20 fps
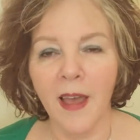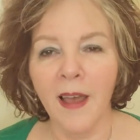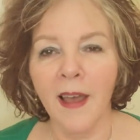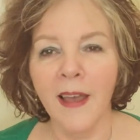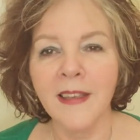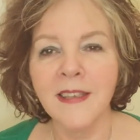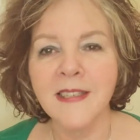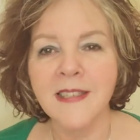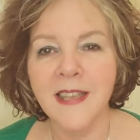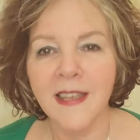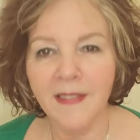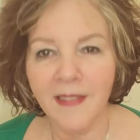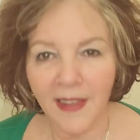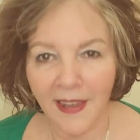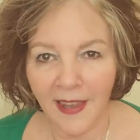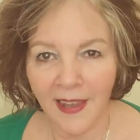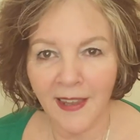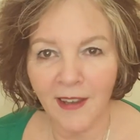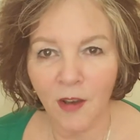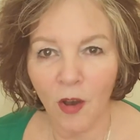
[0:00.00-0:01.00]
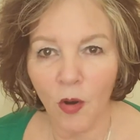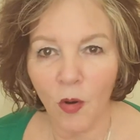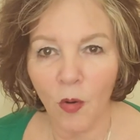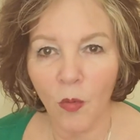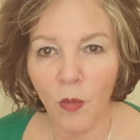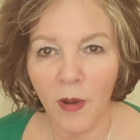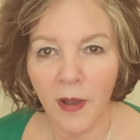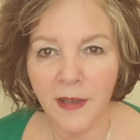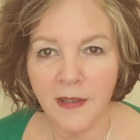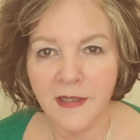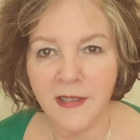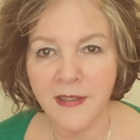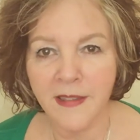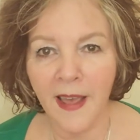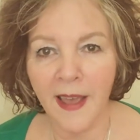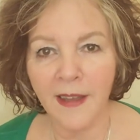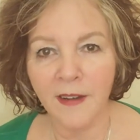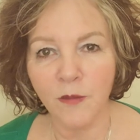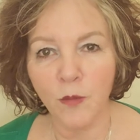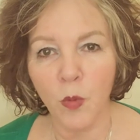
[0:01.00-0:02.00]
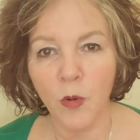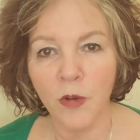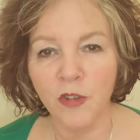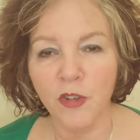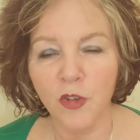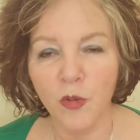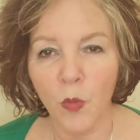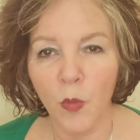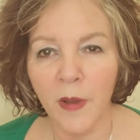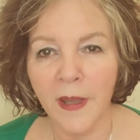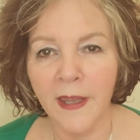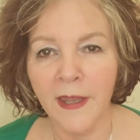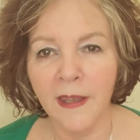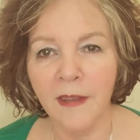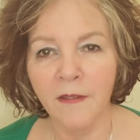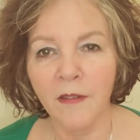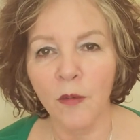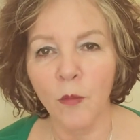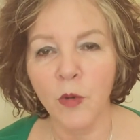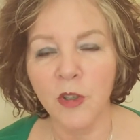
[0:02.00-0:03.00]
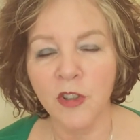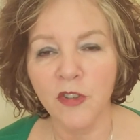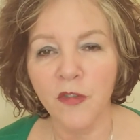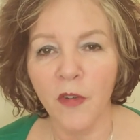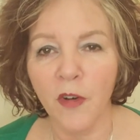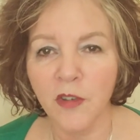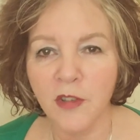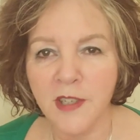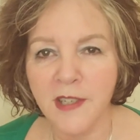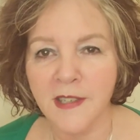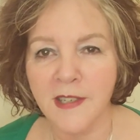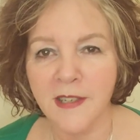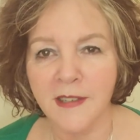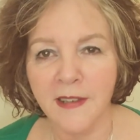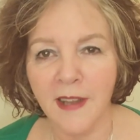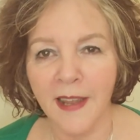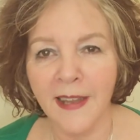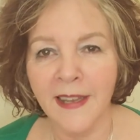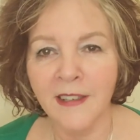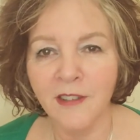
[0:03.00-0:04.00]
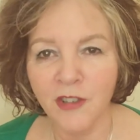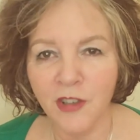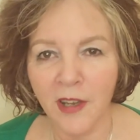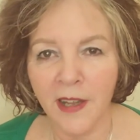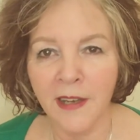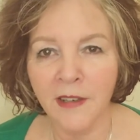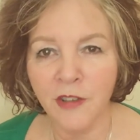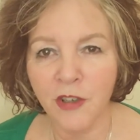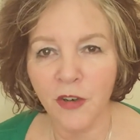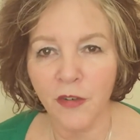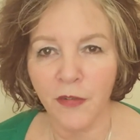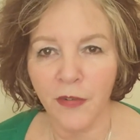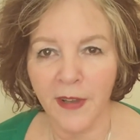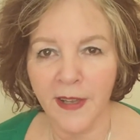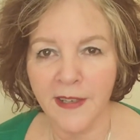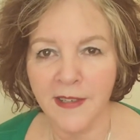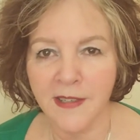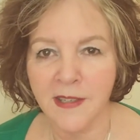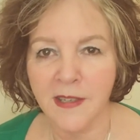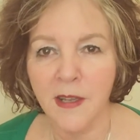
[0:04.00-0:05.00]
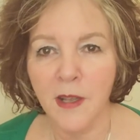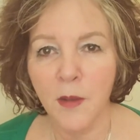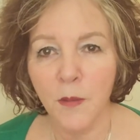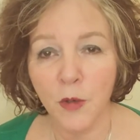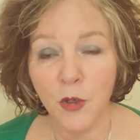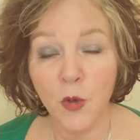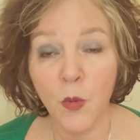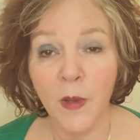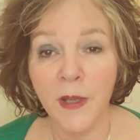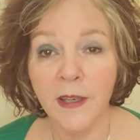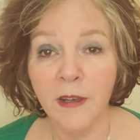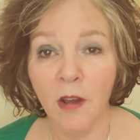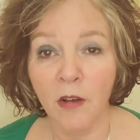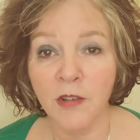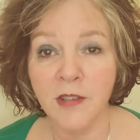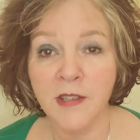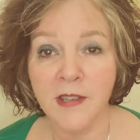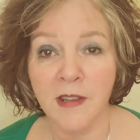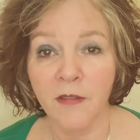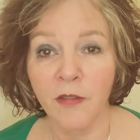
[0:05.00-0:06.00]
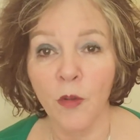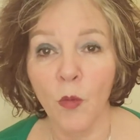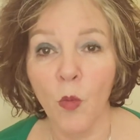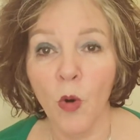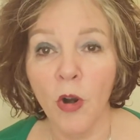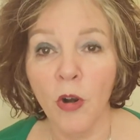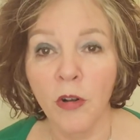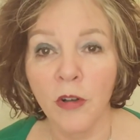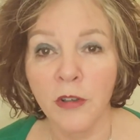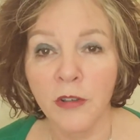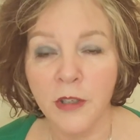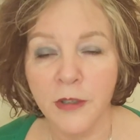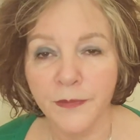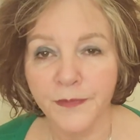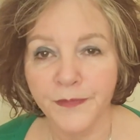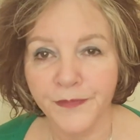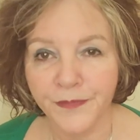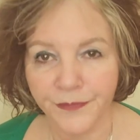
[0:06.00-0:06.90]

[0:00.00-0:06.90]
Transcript: I see the ego as that which functions as interface between us and the world.